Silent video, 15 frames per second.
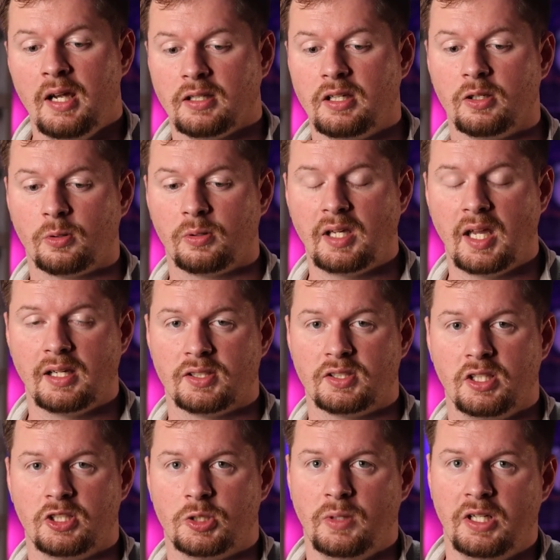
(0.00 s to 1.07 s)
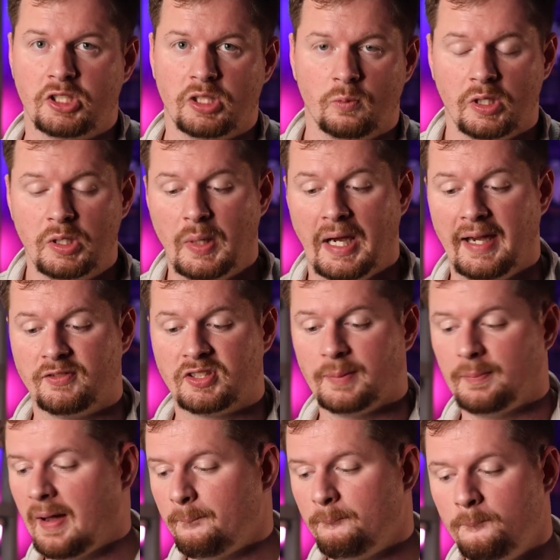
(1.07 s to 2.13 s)
can create a situation where you have
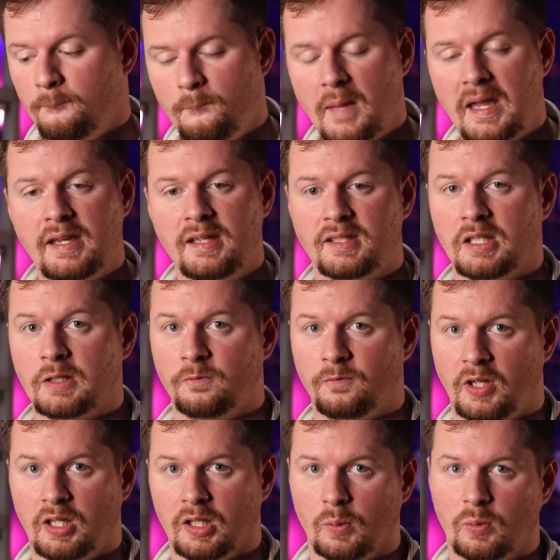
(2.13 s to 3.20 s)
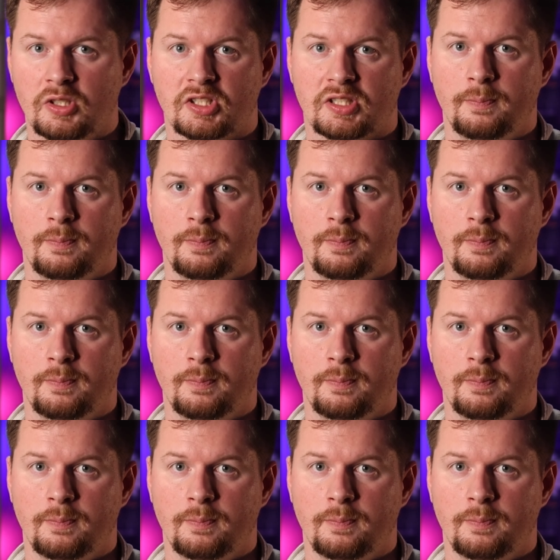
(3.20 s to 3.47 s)
some amazing followers,